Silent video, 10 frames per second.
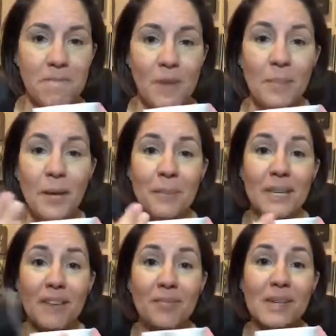But I'm going to
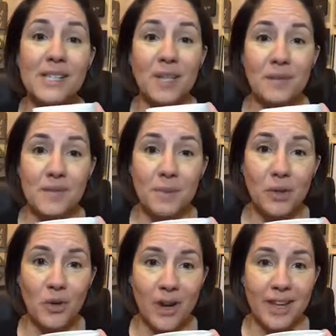give myself some
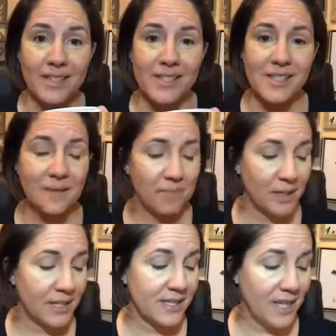grace
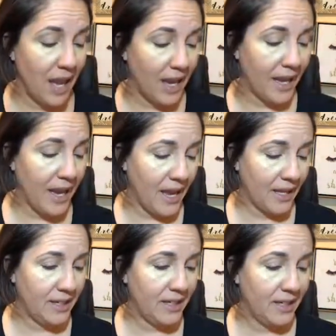because I